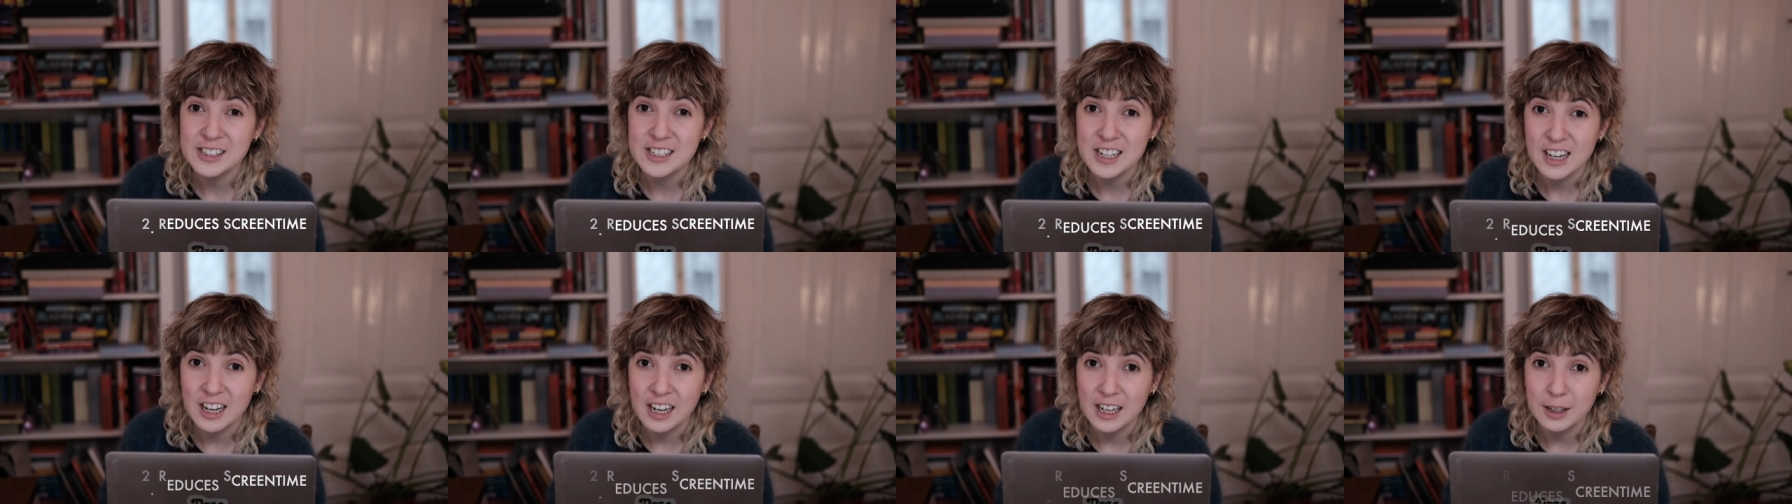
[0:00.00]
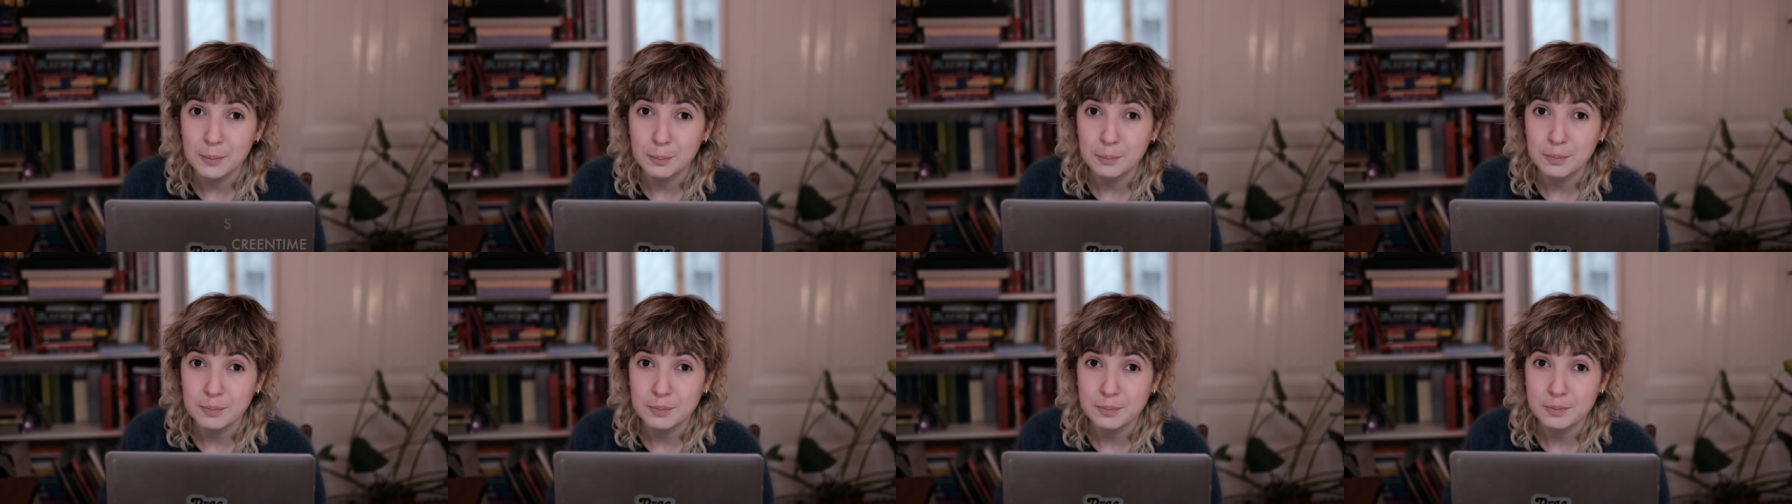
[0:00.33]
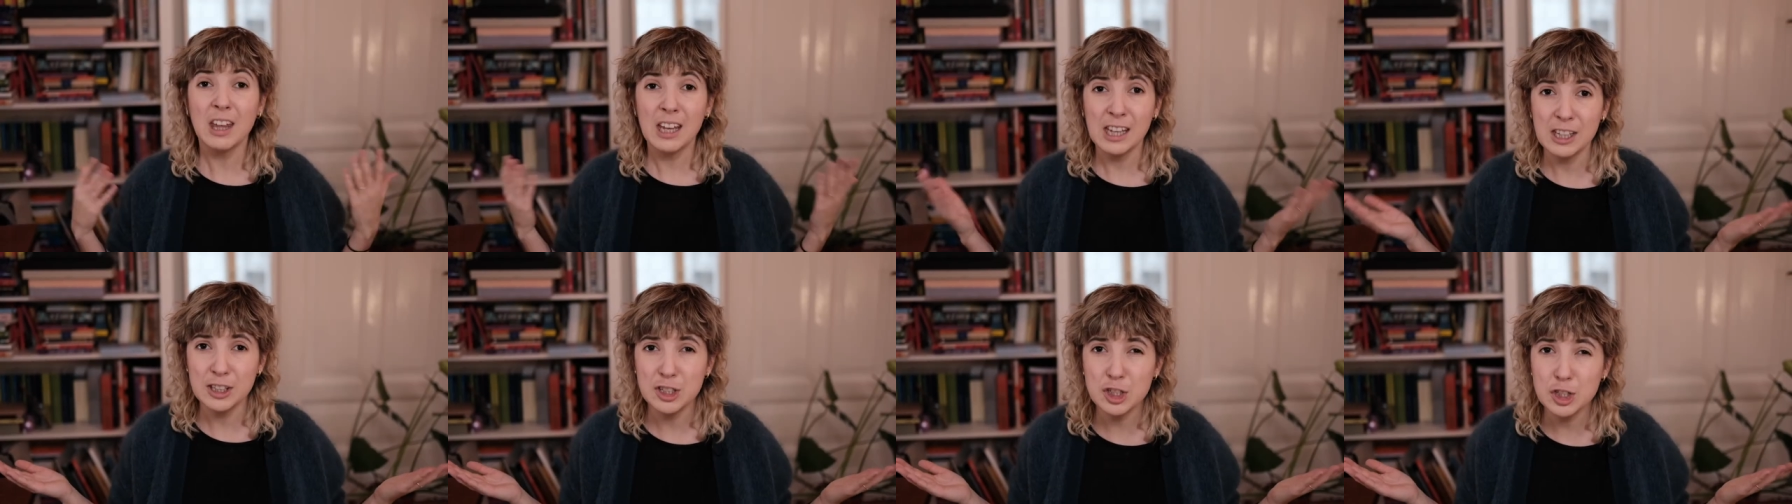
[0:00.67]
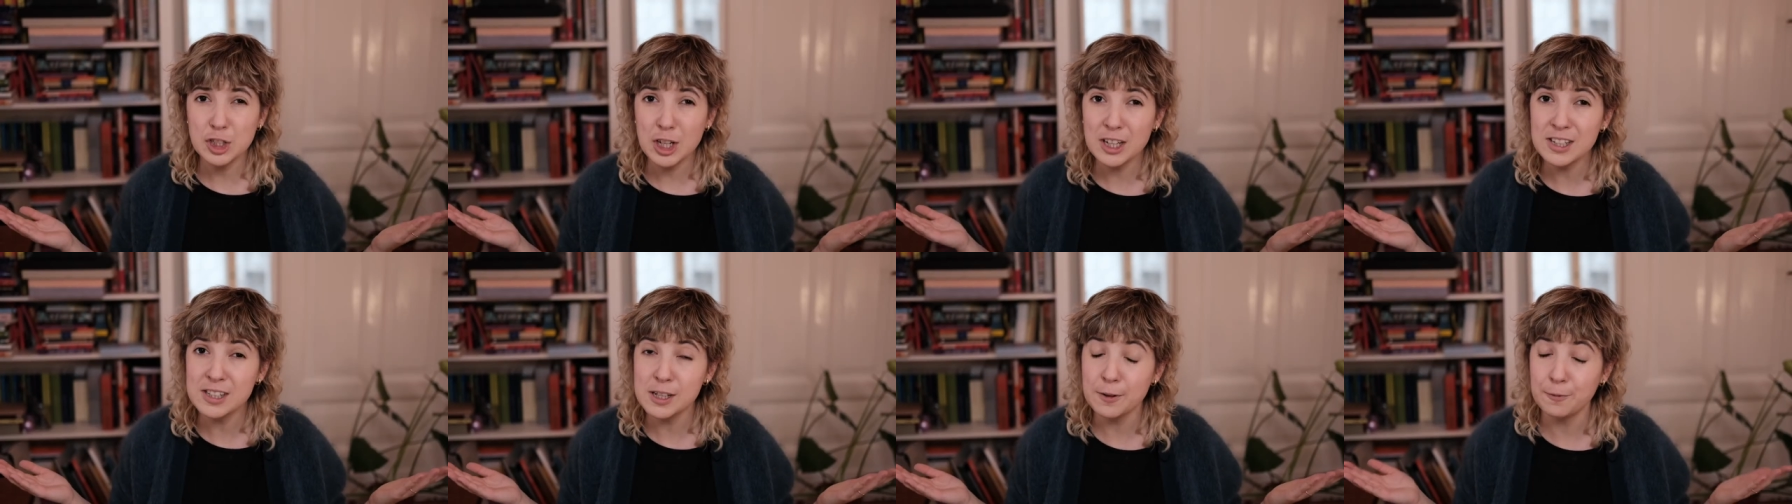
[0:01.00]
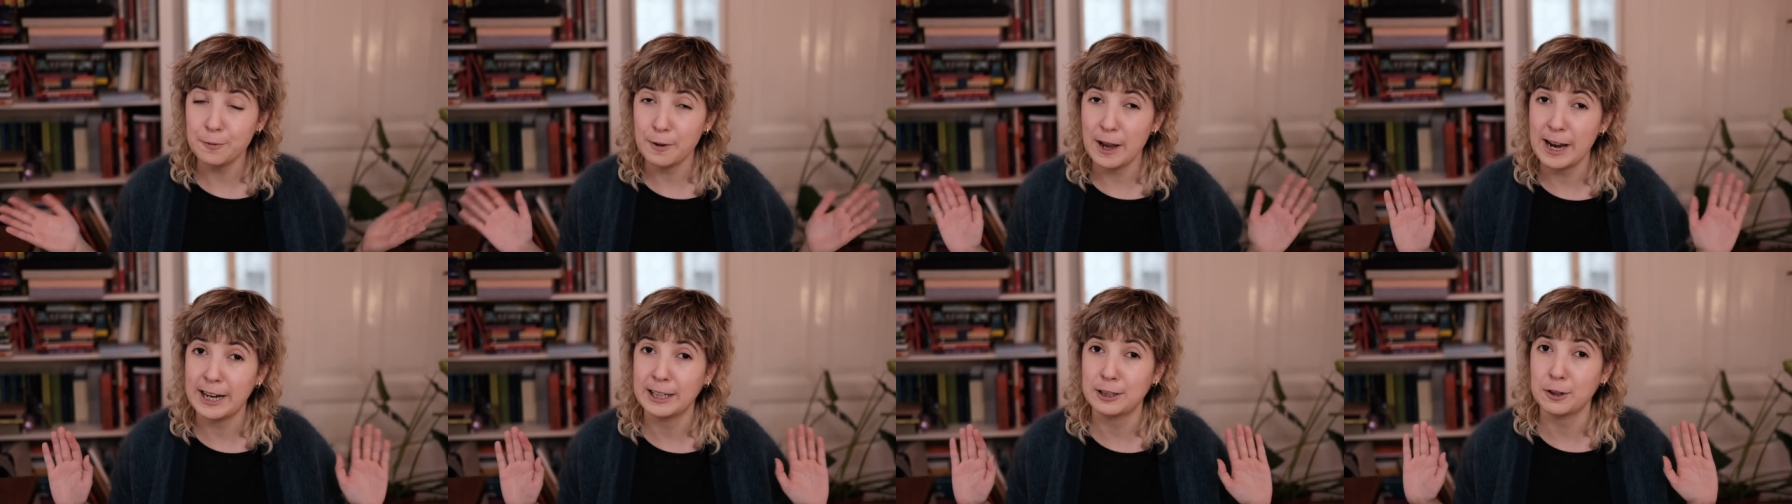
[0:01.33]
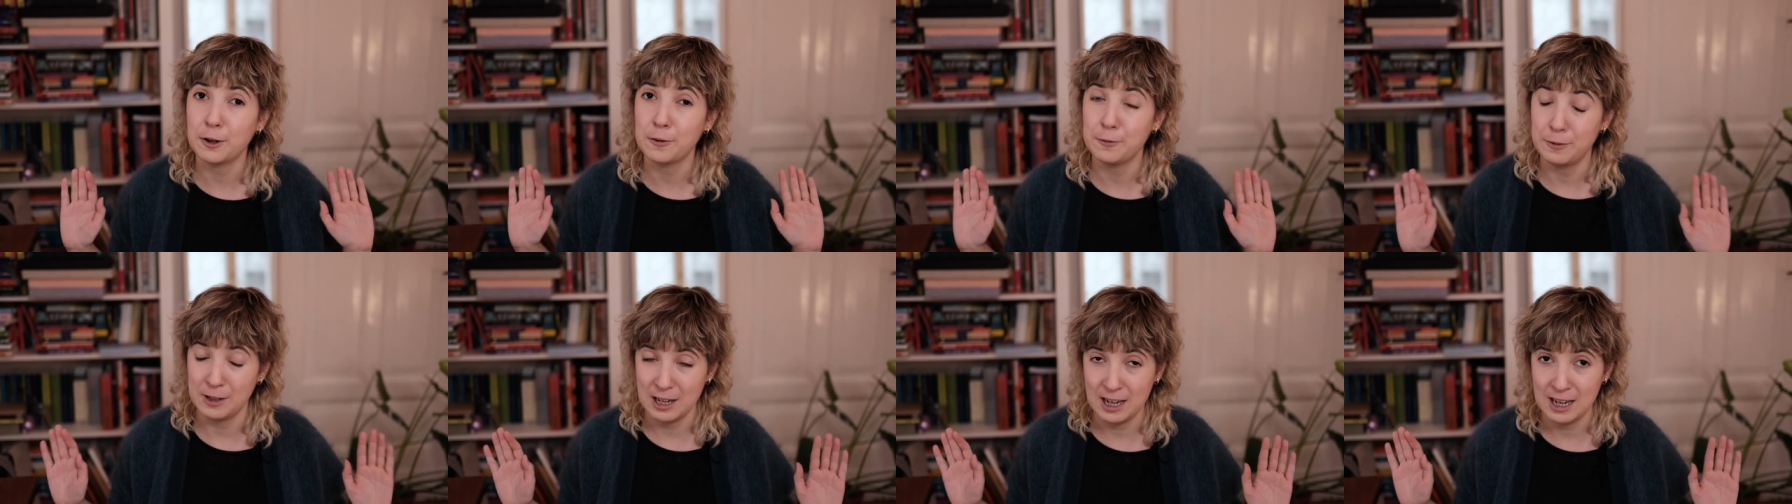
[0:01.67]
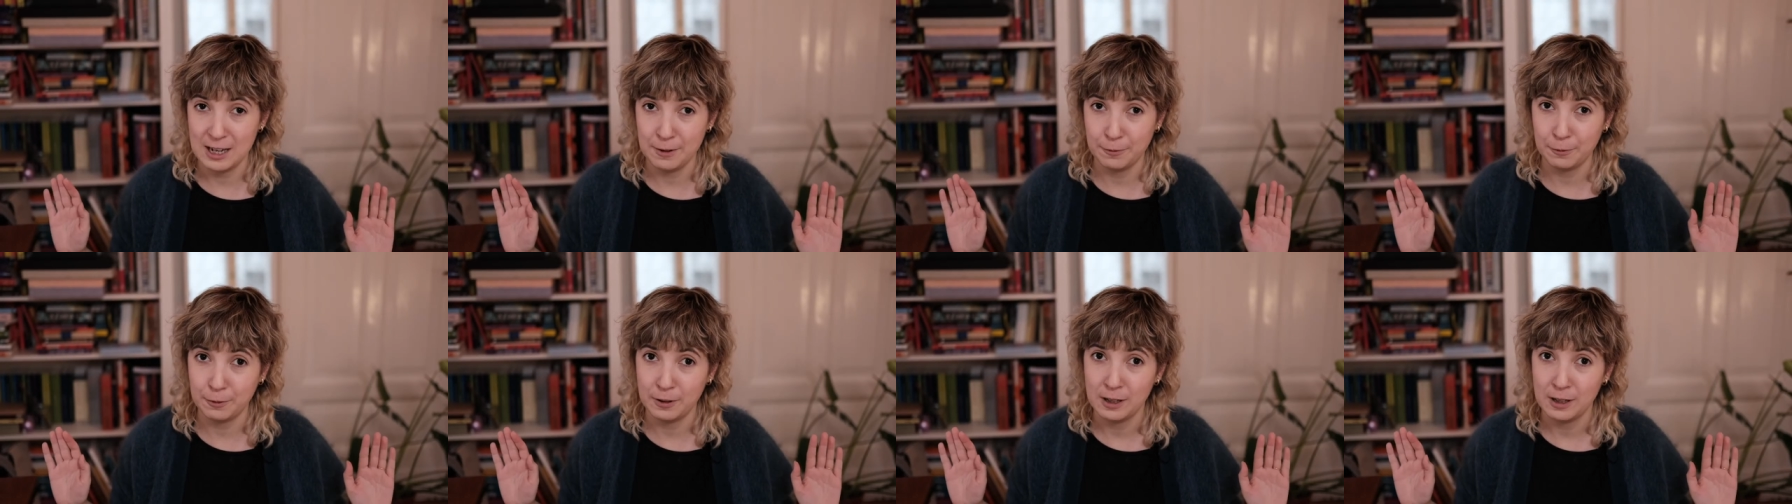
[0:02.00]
time. It's just a fact of life.